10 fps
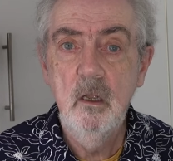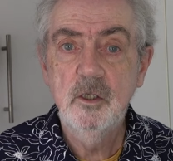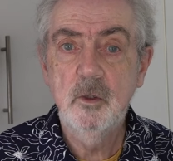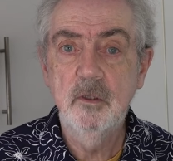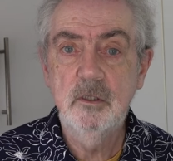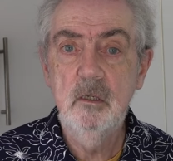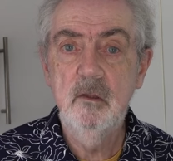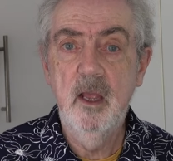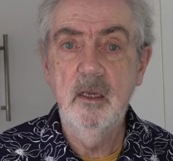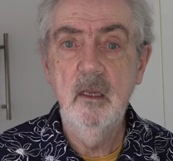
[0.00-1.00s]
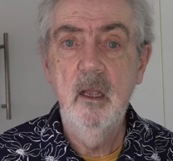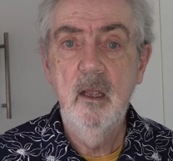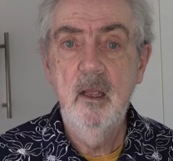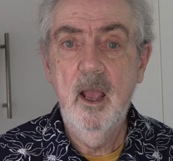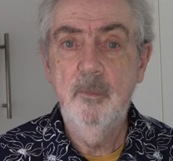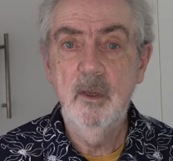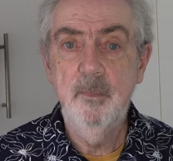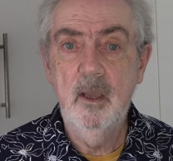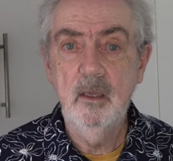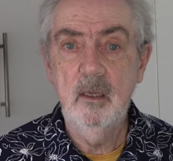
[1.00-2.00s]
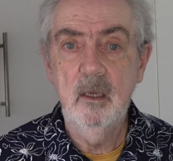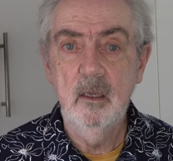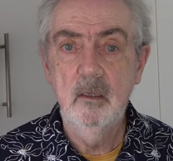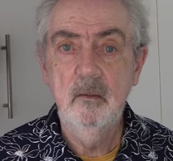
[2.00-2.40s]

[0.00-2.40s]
So until then, happy baking.